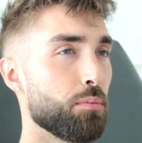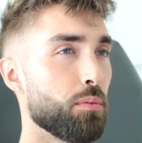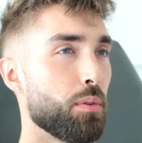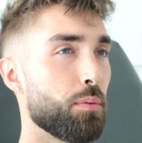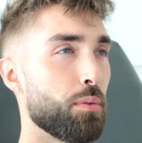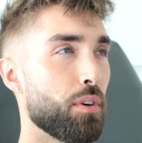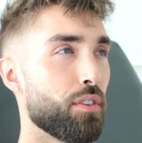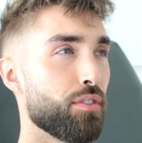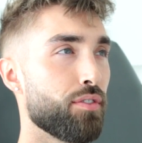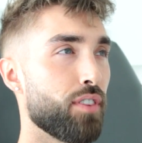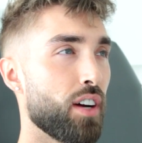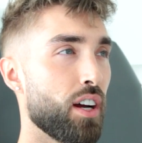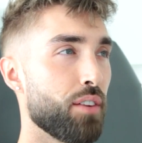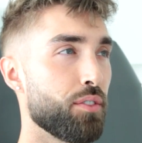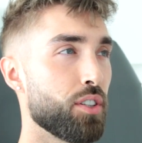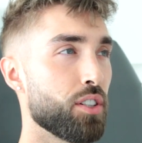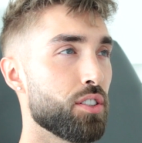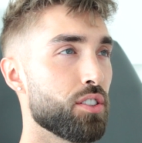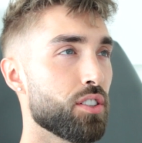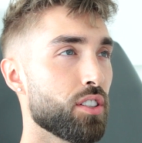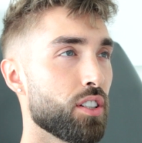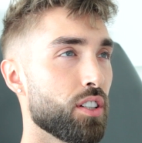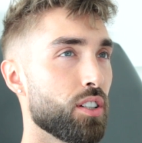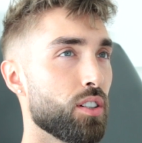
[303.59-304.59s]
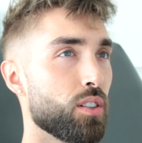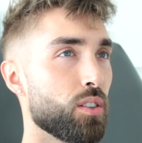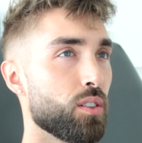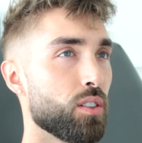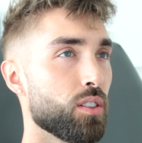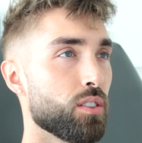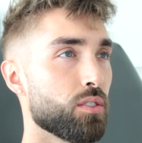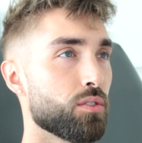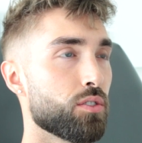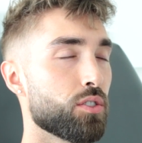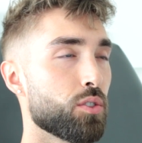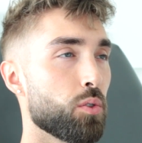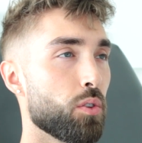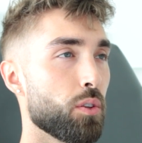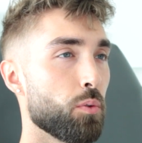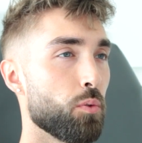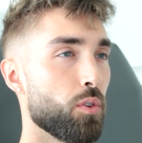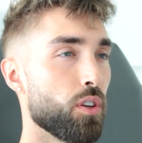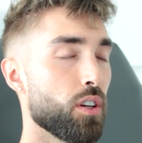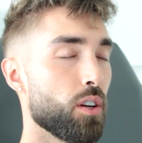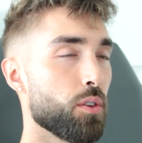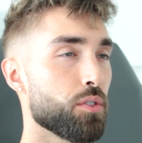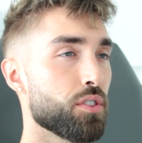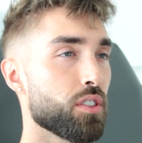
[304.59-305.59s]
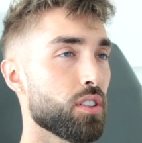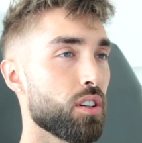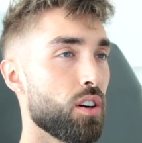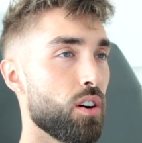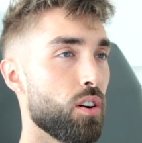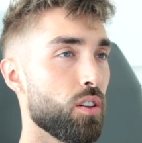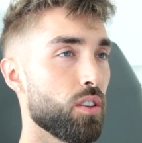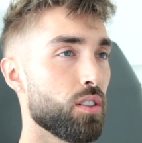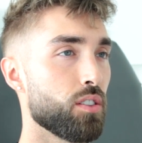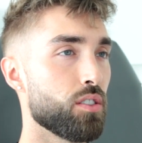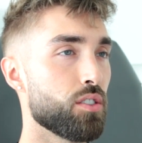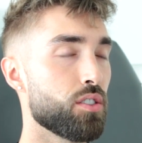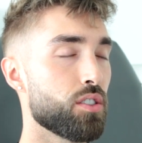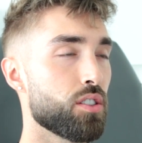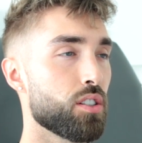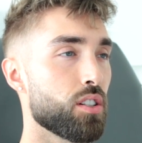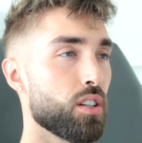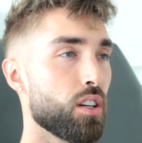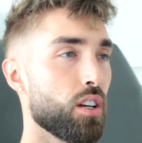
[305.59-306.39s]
About five years ago, I 21, I was in college.